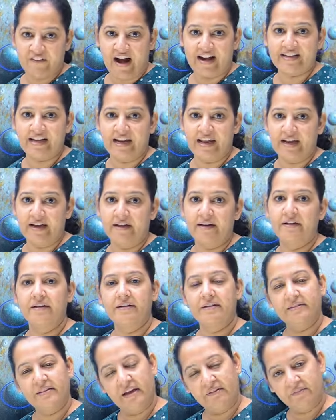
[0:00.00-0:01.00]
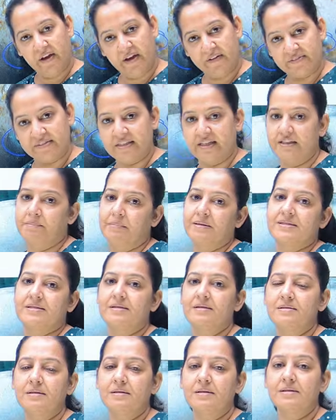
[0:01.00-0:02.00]
flattening, then we have seen
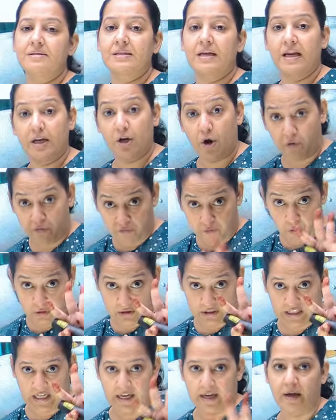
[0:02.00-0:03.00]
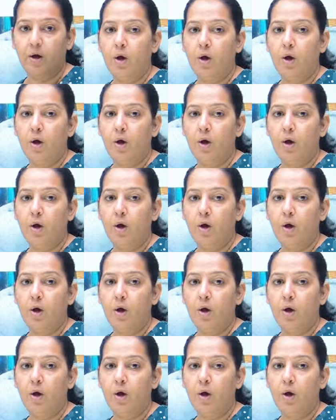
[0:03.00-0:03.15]
blisters in the skin. Now fourth thing.